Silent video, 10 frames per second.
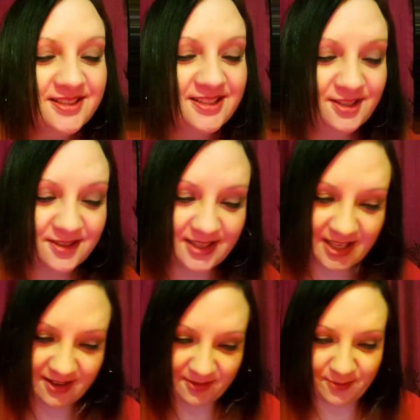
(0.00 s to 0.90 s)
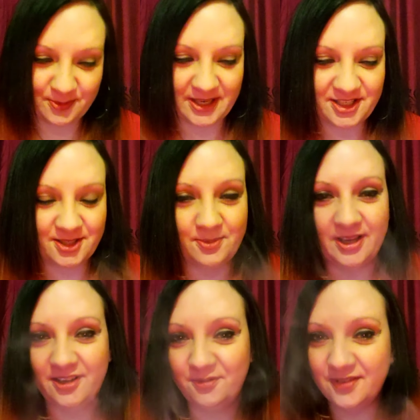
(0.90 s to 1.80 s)
You're going to hear information
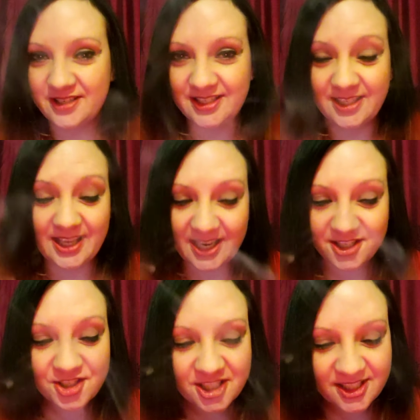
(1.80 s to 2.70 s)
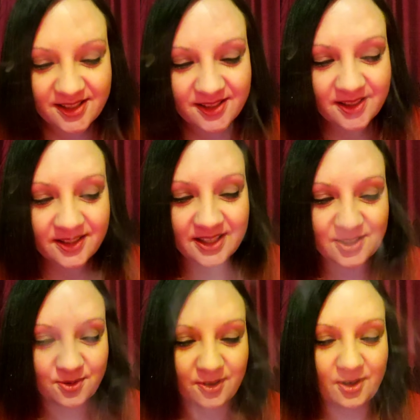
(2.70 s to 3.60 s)
about an investigation that's
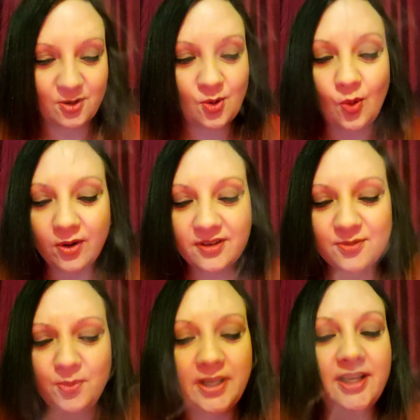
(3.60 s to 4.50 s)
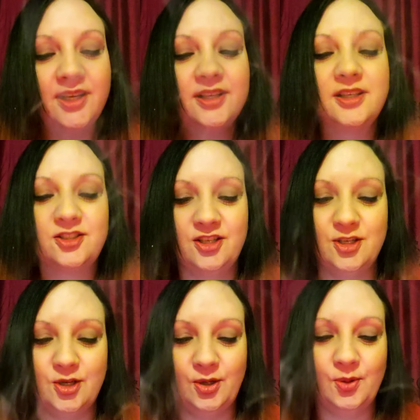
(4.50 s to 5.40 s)
going to go to court. Big to
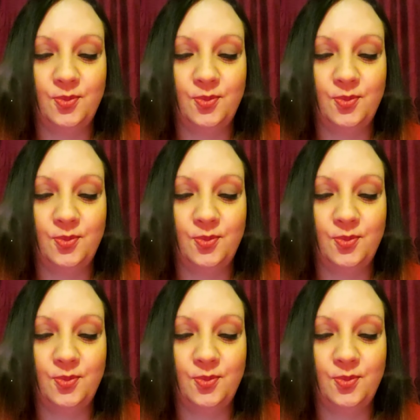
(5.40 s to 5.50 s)
do.